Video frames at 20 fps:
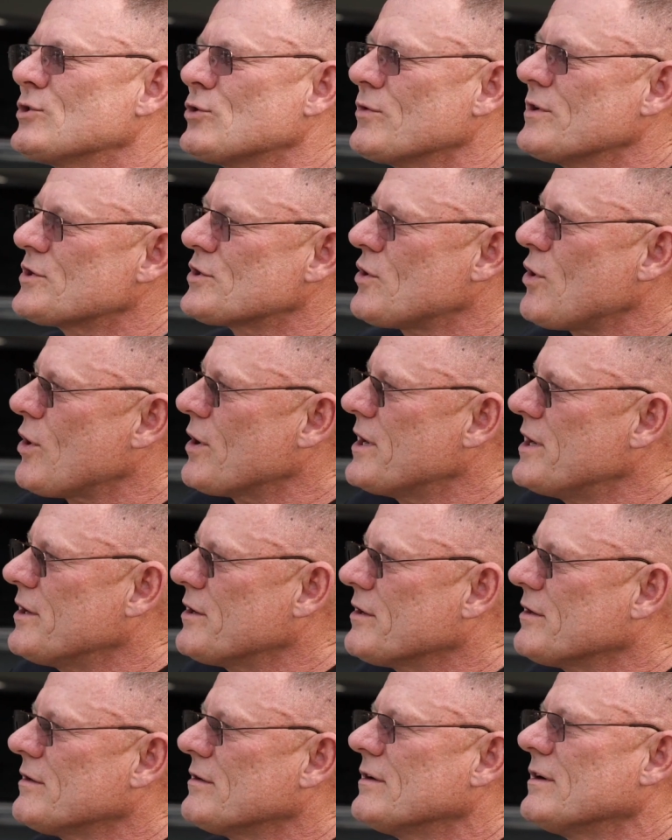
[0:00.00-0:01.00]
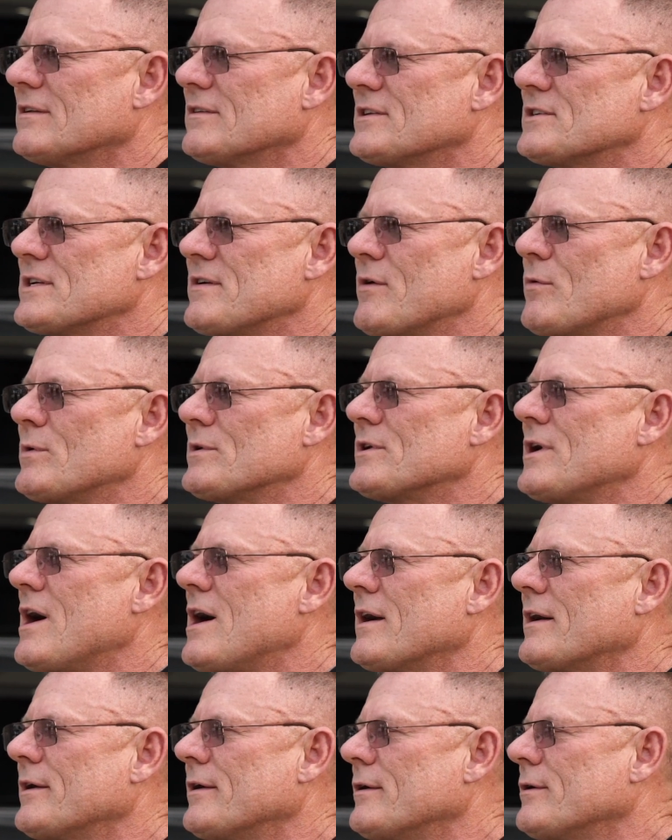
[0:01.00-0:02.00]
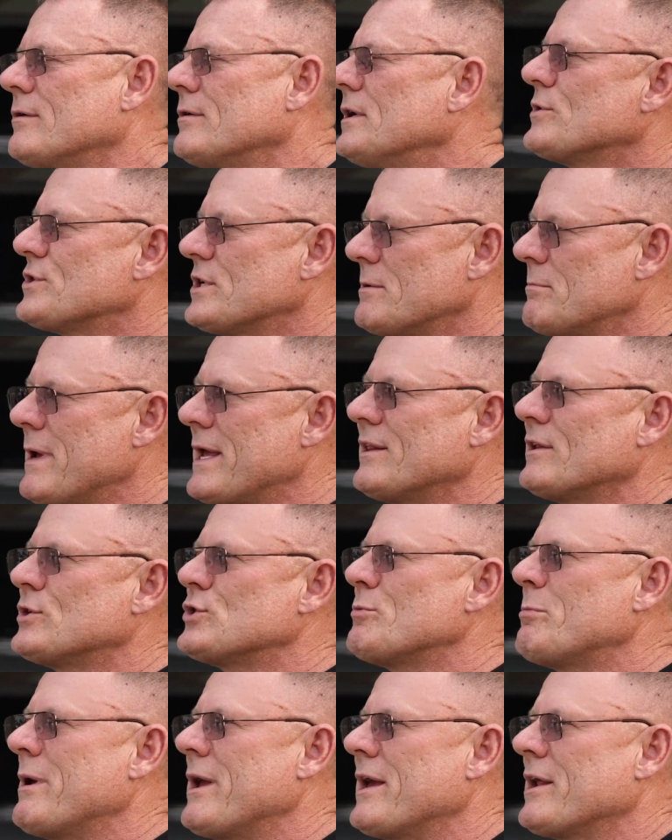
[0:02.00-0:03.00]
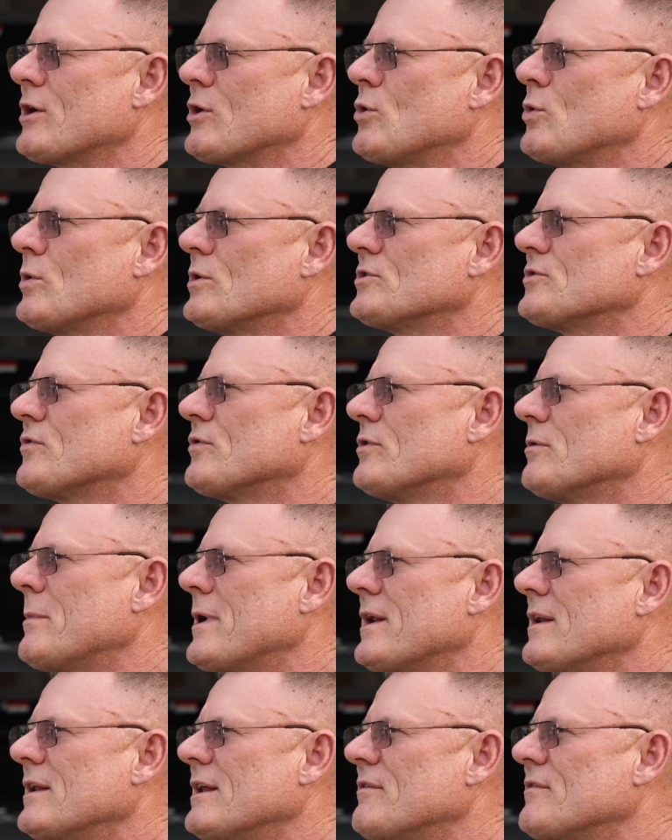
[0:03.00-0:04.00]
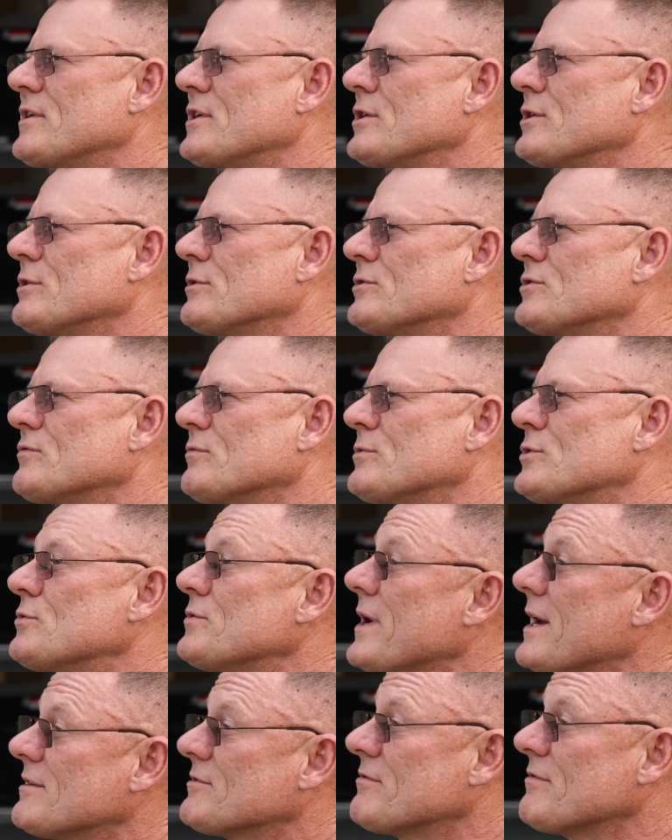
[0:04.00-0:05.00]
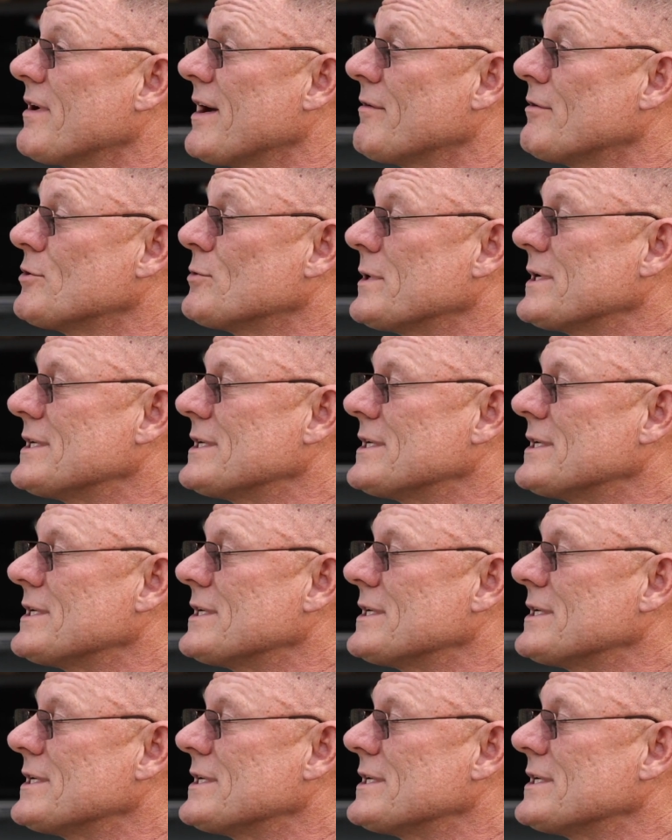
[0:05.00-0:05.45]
So this car here, the 71 Hako, was in mainland Japan, of course, for about 11 years, from 2005 to